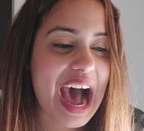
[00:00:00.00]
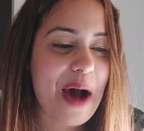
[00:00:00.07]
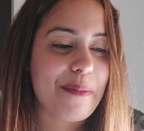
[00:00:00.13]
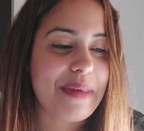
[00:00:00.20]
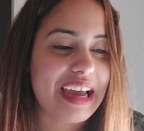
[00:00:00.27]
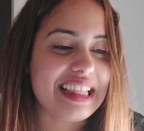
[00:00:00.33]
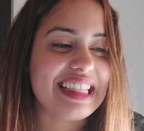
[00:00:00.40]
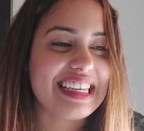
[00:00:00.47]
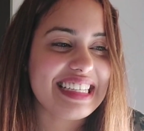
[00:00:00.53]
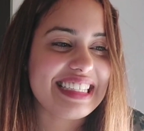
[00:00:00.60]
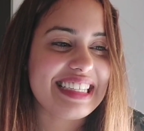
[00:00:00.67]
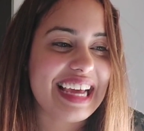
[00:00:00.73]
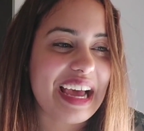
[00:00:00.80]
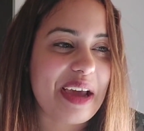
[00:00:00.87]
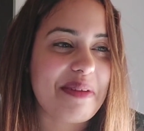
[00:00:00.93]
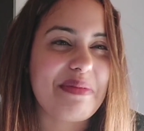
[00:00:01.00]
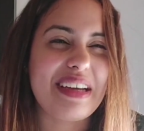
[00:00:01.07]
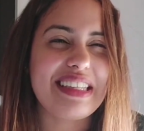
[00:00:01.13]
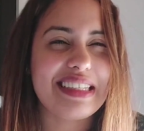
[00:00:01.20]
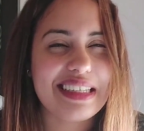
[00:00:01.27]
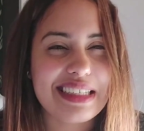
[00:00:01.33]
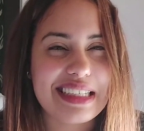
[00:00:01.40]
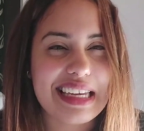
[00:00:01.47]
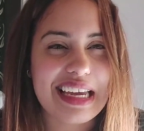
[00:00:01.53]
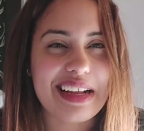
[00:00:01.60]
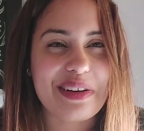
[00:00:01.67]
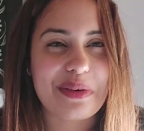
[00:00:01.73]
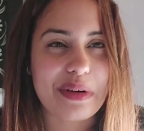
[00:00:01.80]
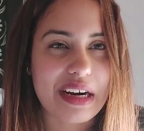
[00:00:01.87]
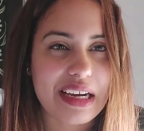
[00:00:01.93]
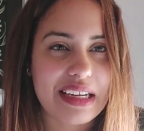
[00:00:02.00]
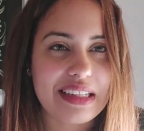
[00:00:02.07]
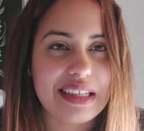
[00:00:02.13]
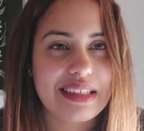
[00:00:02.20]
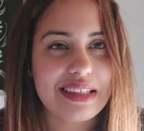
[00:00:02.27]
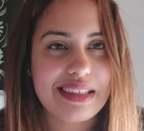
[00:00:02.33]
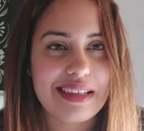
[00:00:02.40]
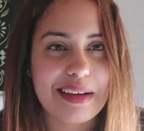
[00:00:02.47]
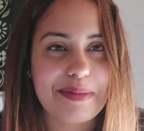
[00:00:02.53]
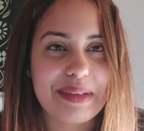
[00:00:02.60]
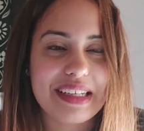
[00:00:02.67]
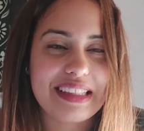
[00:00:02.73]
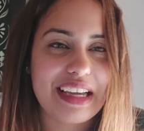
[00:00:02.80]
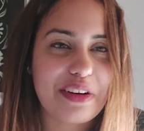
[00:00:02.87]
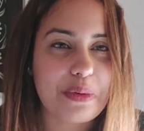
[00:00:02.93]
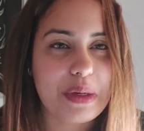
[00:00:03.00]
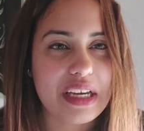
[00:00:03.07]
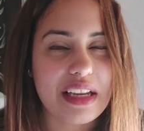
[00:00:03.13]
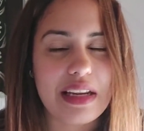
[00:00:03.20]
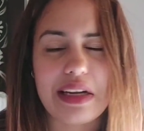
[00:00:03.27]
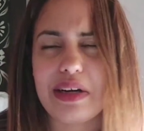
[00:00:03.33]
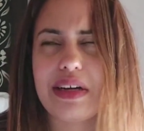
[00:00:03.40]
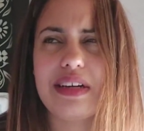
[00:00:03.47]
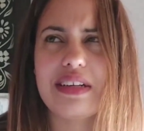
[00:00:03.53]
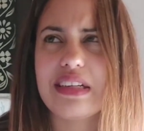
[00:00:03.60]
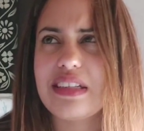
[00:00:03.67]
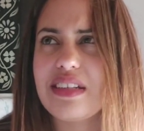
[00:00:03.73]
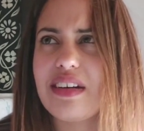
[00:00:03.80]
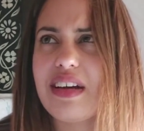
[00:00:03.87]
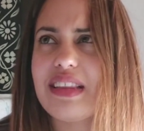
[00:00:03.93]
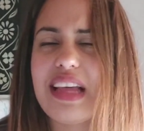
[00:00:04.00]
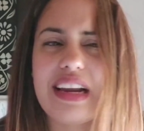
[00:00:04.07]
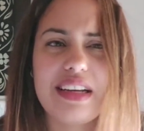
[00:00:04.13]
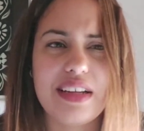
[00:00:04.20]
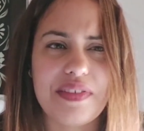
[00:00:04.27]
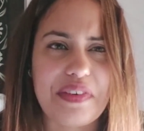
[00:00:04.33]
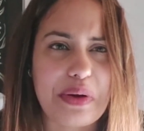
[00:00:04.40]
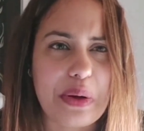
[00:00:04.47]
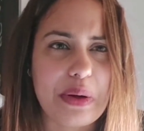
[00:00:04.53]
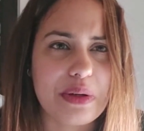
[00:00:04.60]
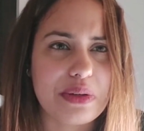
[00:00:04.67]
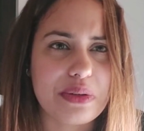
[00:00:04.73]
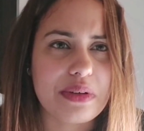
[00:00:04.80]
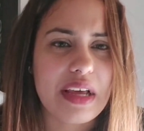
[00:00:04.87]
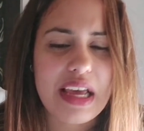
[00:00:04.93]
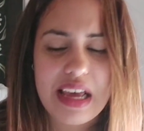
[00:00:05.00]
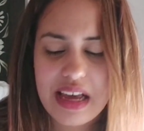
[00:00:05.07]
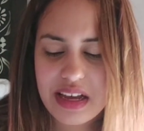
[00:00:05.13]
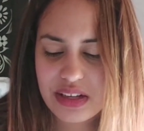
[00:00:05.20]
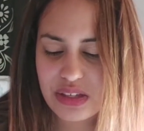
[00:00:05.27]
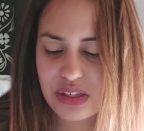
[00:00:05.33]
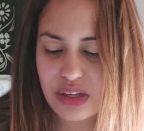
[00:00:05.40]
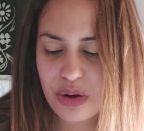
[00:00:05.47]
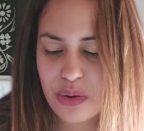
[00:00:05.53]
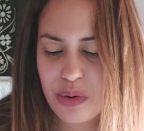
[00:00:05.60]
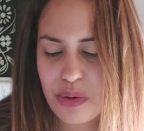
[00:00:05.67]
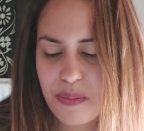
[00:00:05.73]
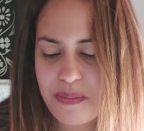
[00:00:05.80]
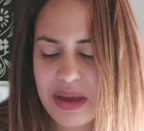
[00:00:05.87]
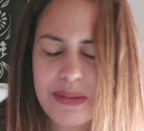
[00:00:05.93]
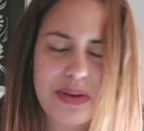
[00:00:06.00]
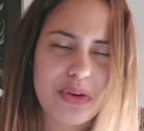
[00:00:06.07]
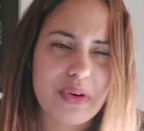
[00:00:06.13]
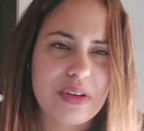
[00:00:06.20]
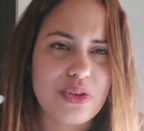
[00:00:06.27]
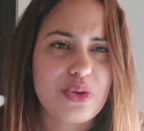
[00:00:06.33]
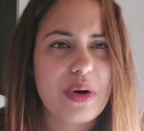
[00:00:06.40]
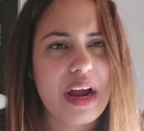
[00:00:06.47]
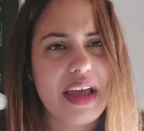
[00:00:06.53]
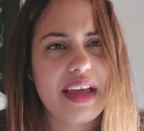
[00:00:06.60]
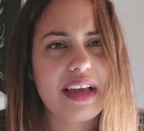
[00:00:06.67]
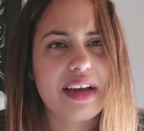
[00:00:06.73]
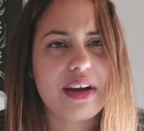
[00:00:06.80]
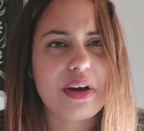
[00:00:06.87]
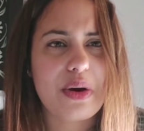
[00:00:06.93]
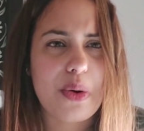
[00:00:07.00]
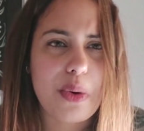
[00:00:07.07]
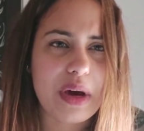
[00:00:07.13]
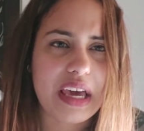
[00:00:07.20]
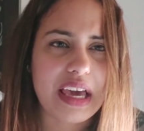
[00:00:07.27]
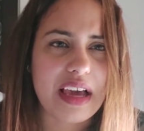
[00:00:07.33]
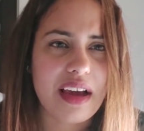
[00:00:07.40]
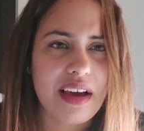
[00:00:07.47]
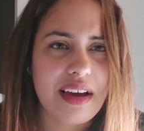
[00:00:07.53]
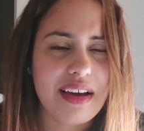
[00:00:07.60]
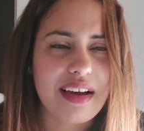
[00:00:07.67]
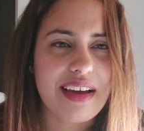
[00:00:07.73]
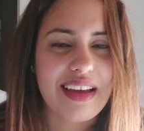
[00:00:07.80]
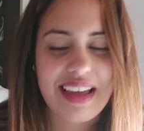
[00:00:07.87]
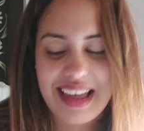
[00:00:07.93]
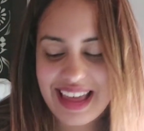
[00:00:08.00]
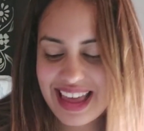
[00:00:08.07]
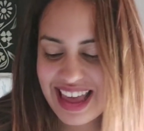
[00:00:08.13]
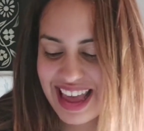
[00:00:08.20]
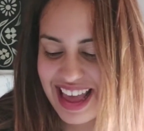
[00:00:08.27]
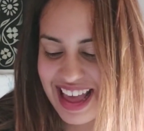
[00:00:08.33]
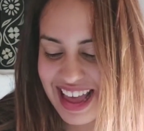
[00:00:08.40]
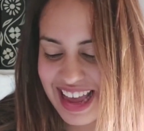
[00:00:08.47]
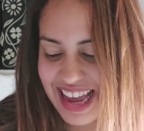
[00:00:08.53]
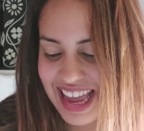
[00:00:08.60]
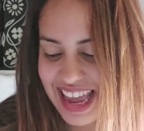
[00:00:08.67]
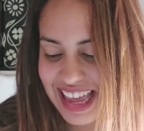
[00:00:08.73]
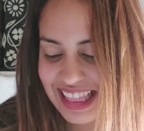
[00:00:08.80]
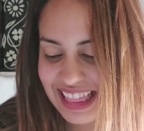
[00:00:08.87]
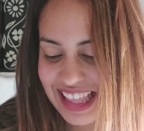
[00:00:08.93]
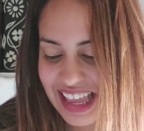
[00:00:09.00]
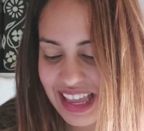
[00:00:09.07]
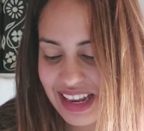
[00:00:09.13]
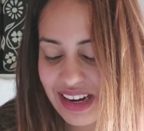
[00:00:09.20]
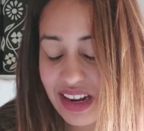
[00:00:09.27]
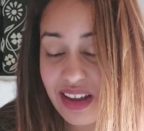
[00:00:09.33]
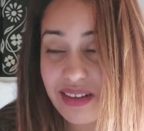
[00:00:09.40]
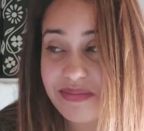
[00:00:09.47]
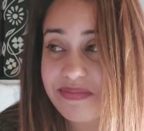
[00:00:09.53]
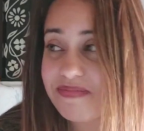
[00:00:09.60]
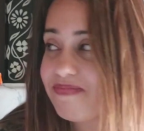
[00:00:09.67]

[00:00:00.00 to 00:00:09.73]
at this time, it's a skill, right? This is something that we can learn, and it's not that difficult. So maybe you can try cooking, and then